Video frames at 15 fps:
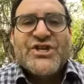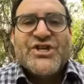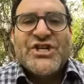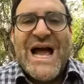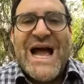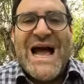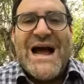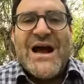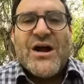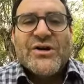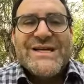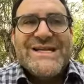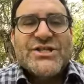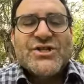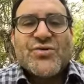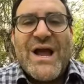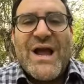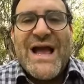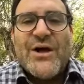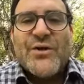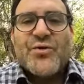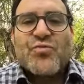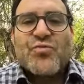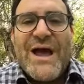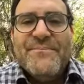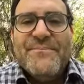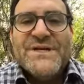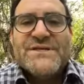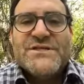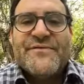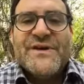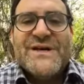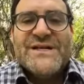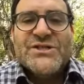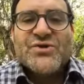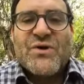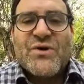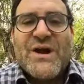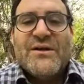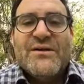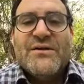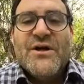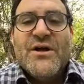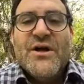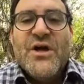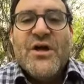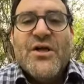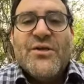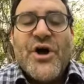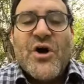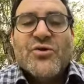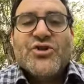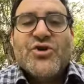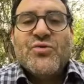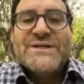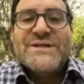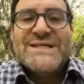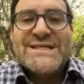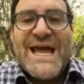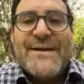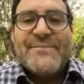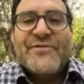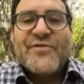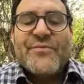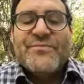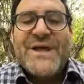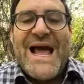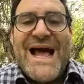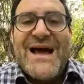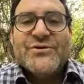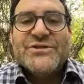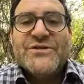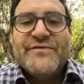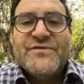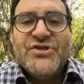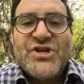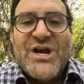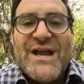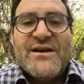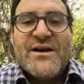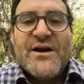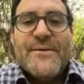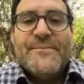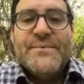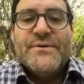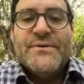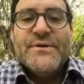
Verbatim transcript: Sha'ar Yisrael, the remnant of Israel, those who escaped from the house of Jacob,